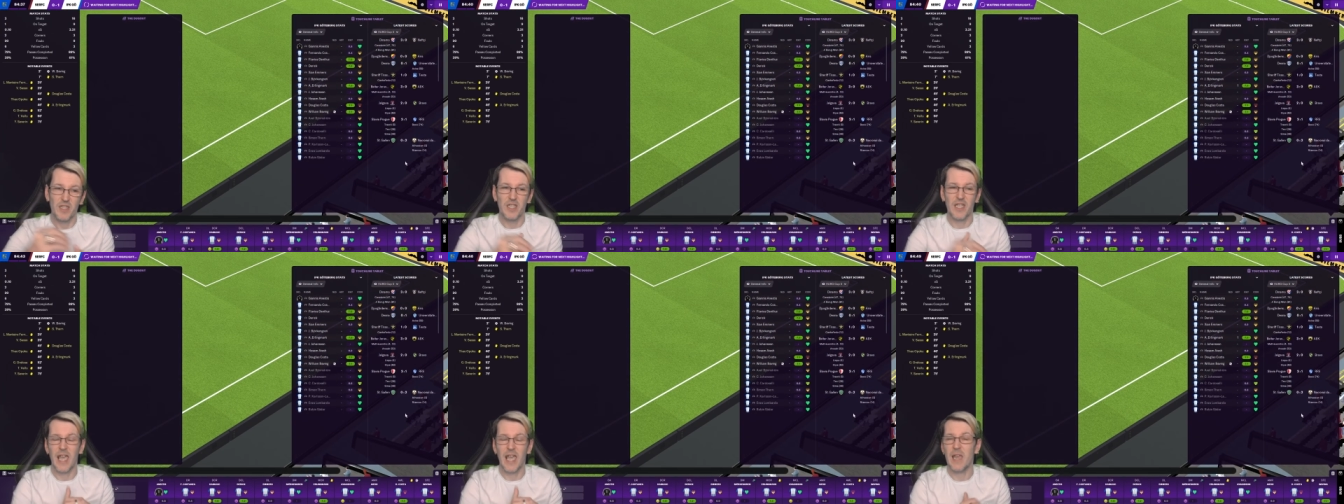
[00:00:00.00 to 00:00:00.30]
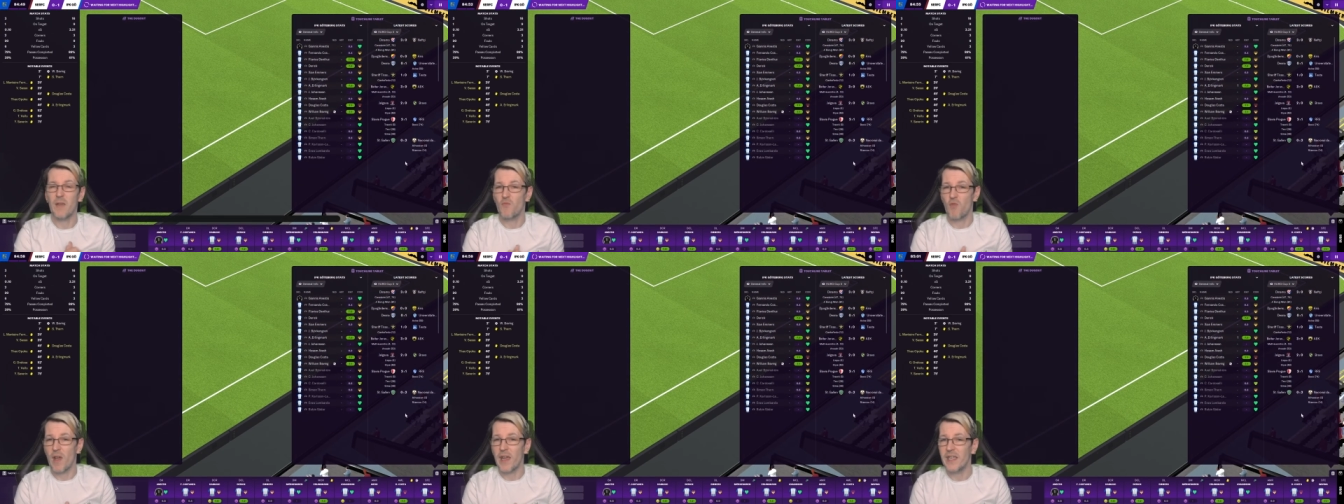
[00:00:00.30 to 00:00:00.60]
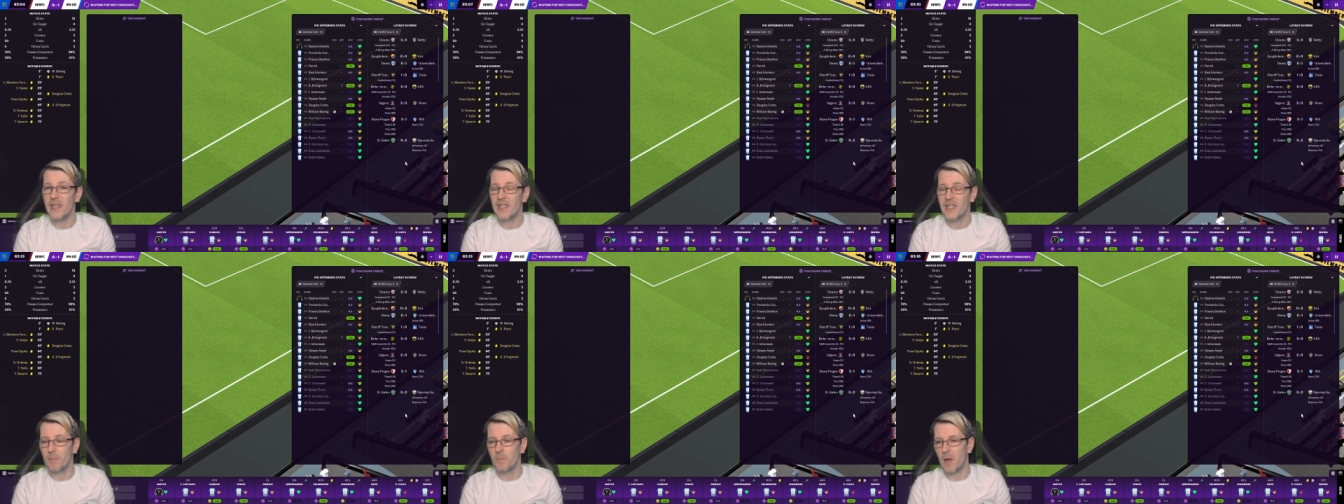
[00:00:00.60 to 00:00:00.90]
same
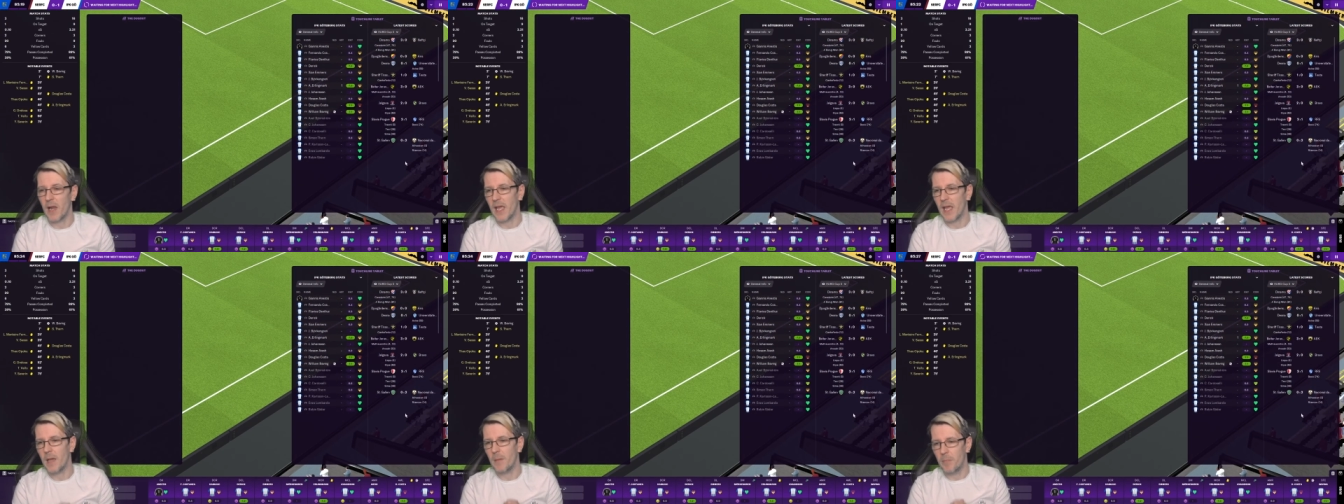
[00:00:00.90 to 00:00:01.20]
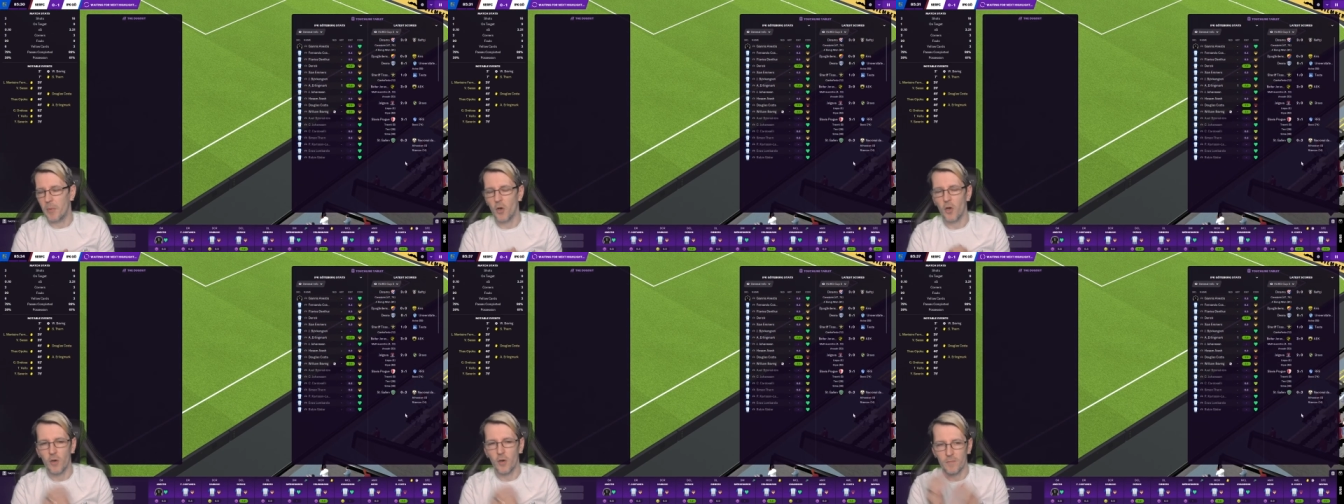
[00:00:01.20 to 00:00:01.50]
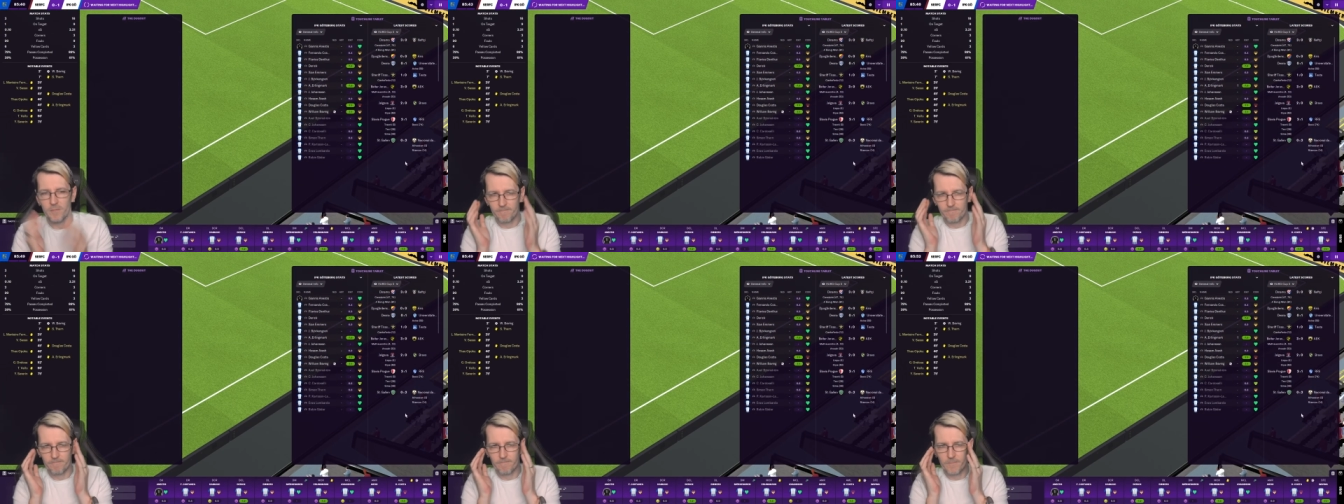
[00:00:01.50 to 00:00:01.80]
rated player, but
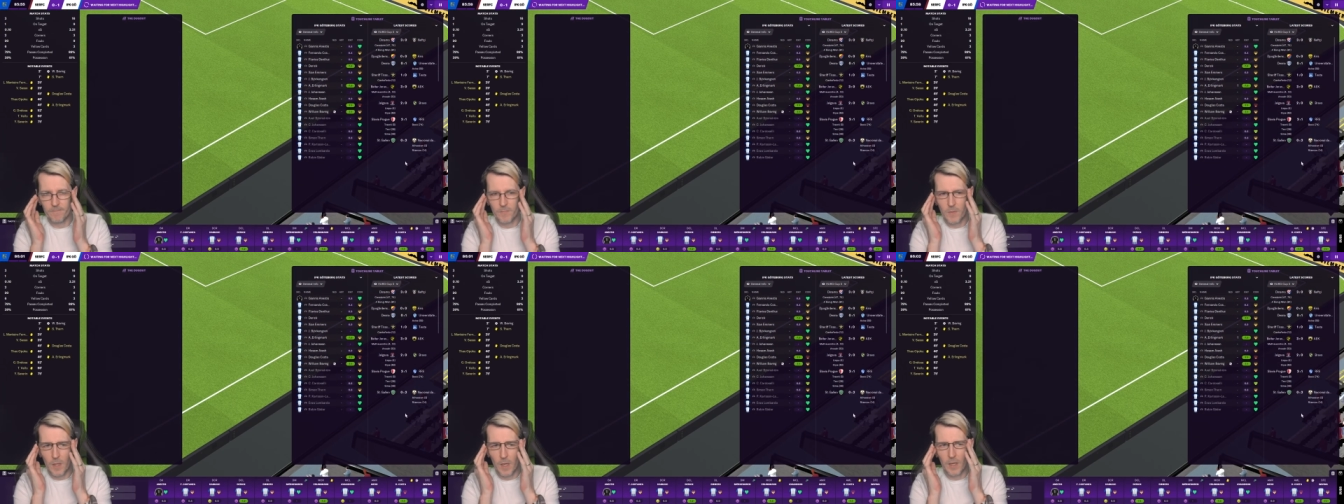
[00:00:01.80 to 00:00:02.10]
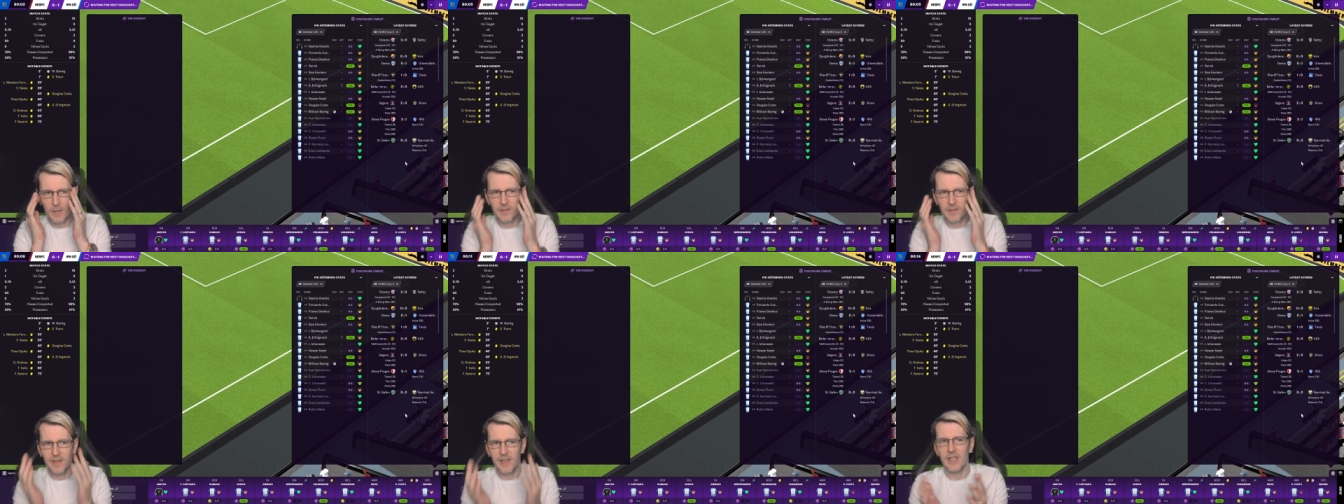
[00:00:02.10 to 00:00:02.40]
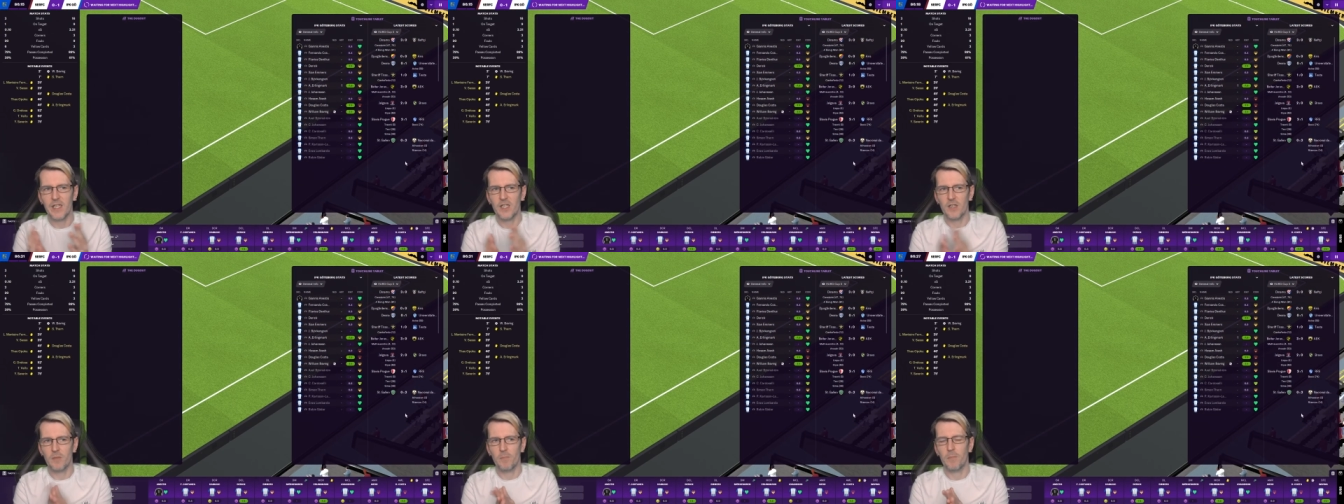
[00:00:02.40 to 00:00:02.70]
a
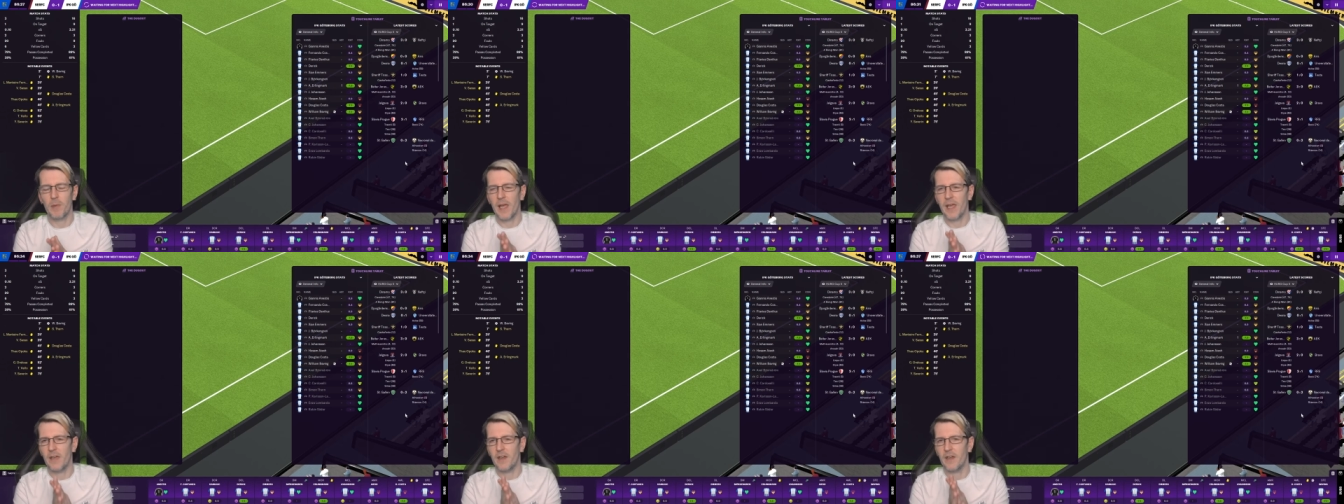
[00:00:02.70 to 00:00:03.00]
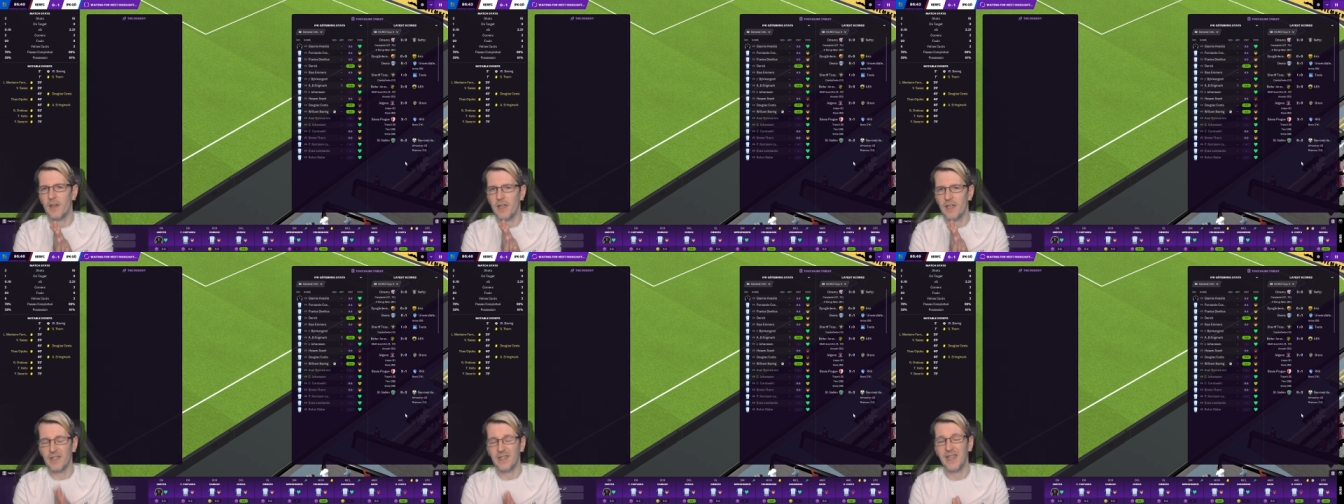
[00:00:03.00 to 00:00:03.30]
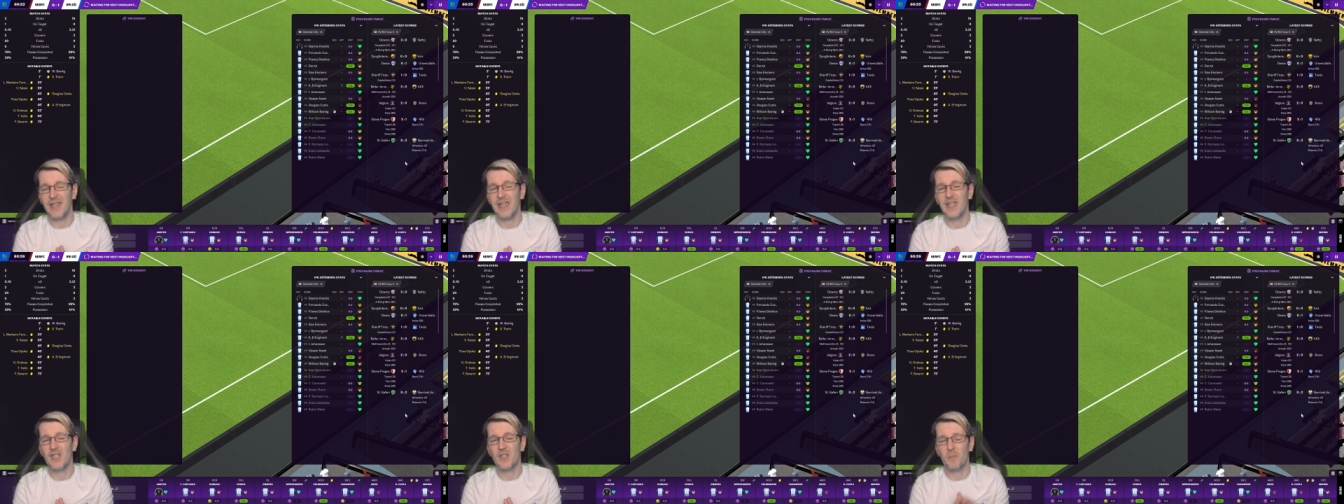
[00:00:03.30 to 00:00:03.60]
decent player and a
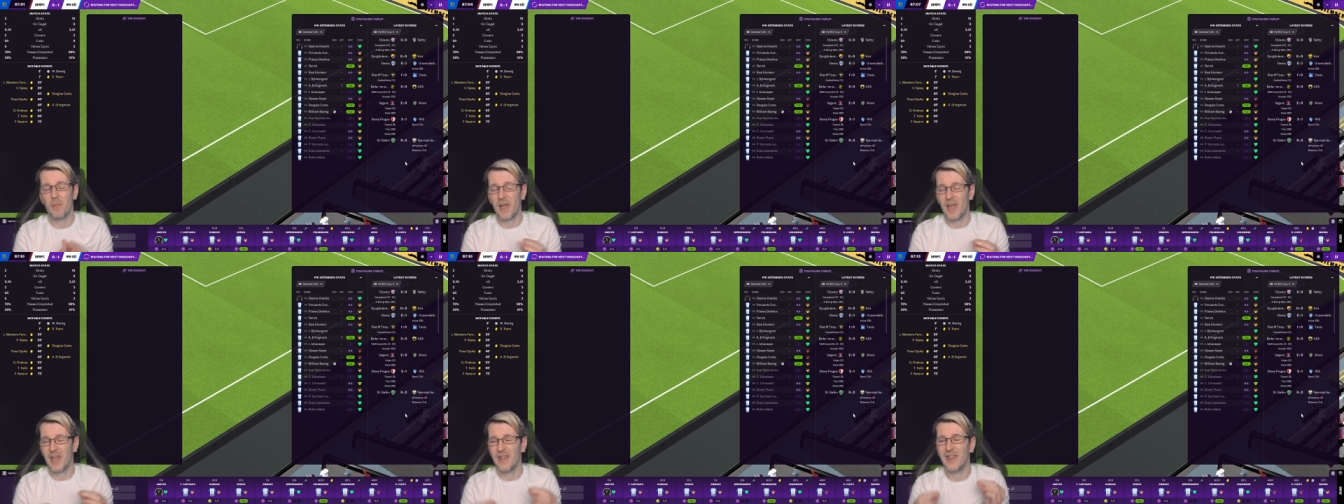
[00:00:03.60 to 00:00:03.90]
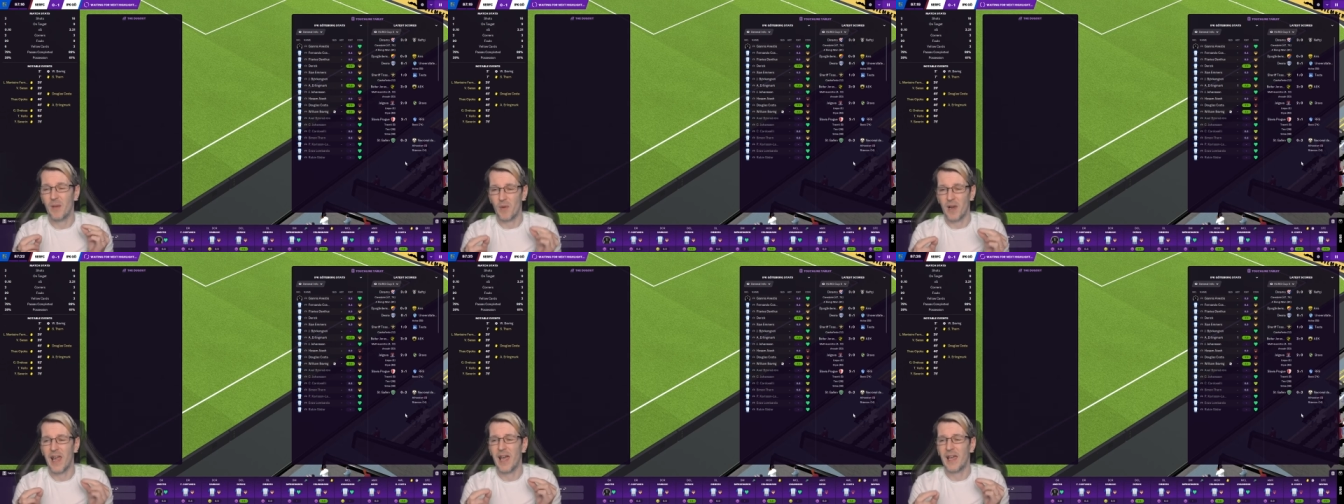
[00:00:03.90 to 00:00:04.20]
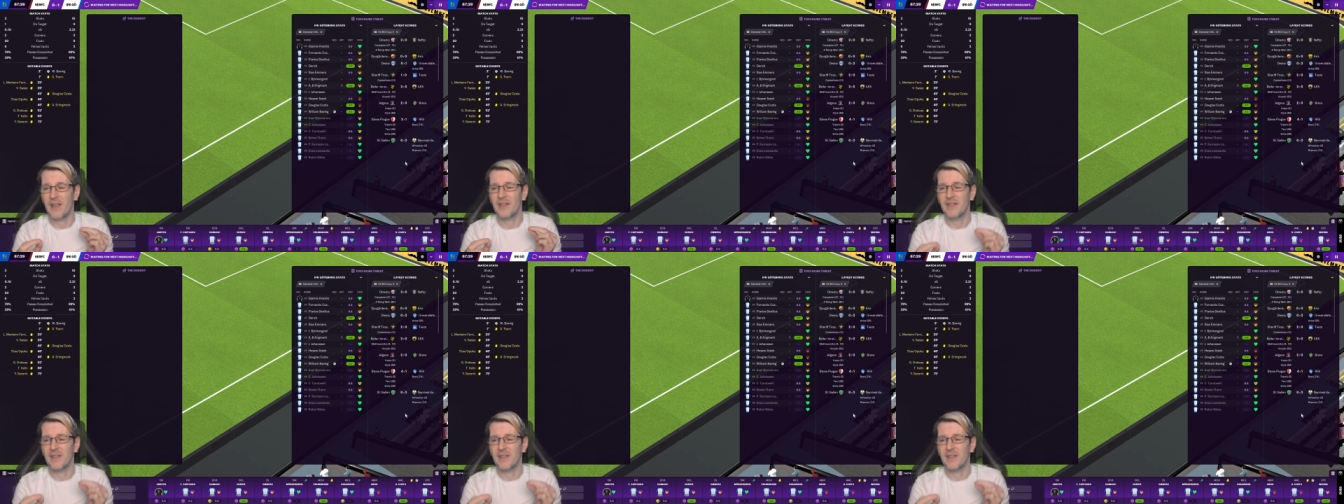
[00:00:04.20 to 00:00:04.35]
decent player that will